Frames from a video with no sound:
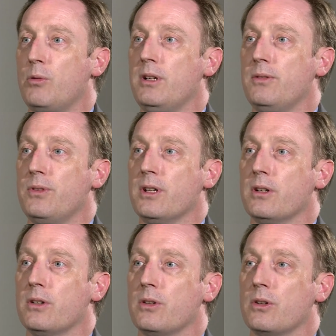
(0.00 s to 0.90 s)
really
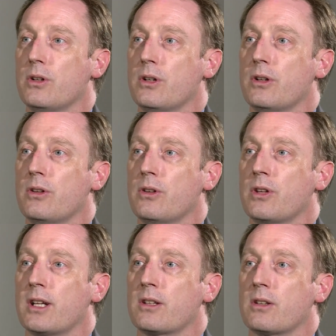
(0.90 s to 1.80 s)
feel
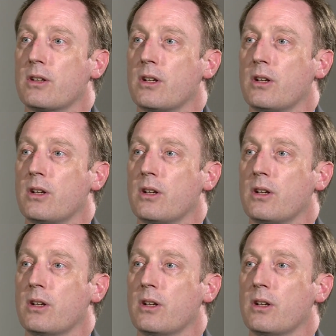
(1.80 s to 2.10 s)
that